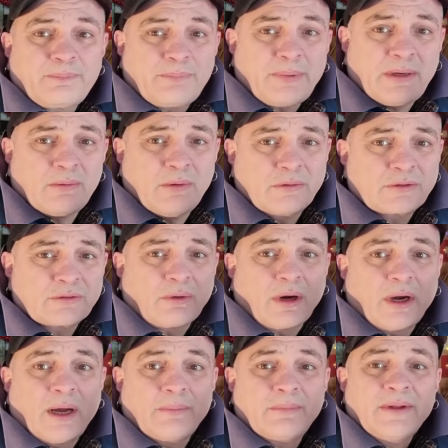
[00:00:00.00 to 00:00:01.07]
Beowulf's
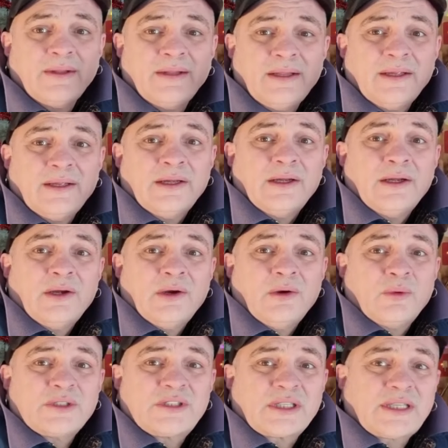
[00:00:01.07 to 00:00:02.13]
right up,
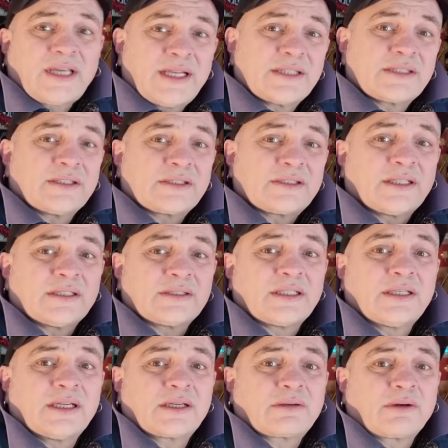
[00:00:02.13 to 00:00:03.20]
which again, as I said, I
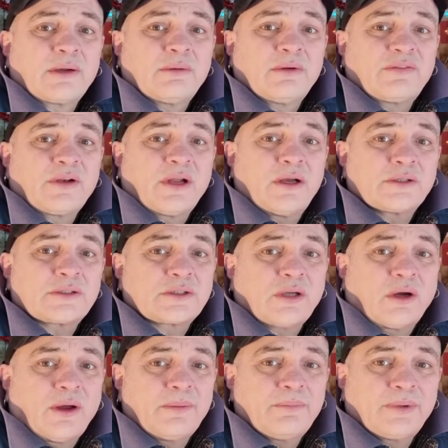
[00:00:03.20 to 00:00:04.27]
didn't agree with last
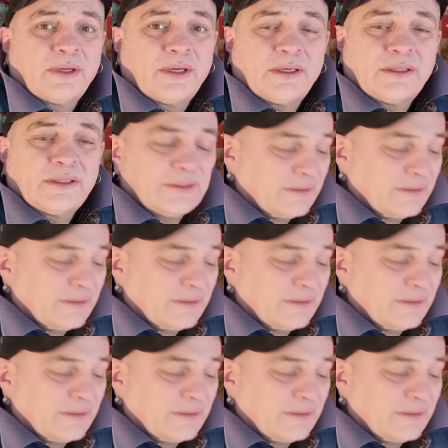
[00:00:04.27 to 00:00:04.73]
time, but